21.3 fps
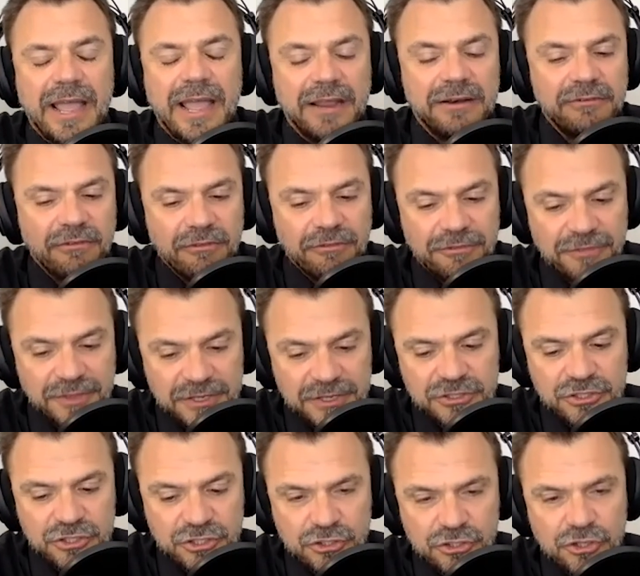And
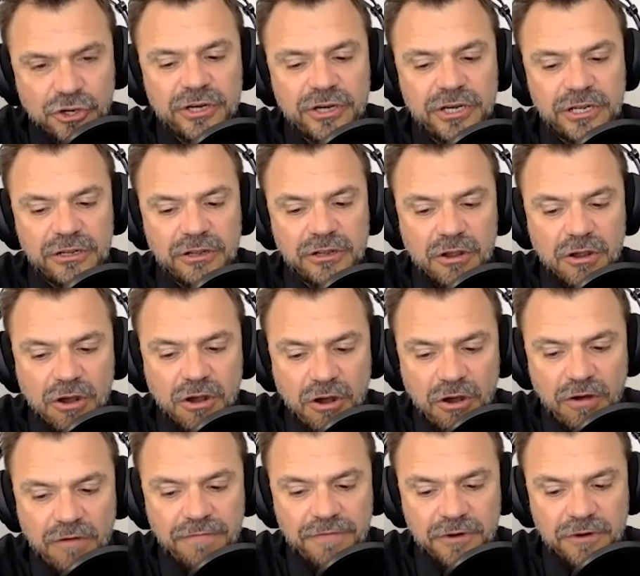this journey
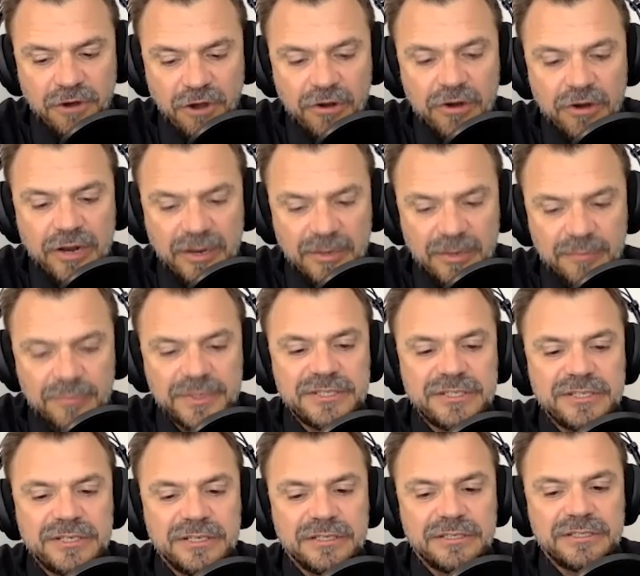of an online
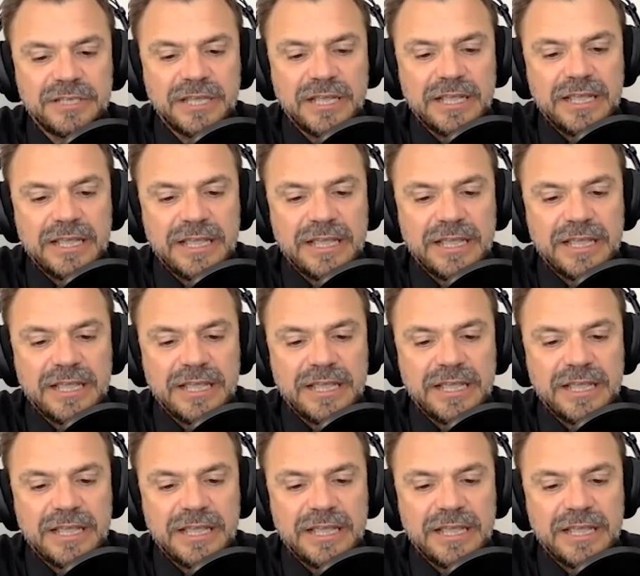business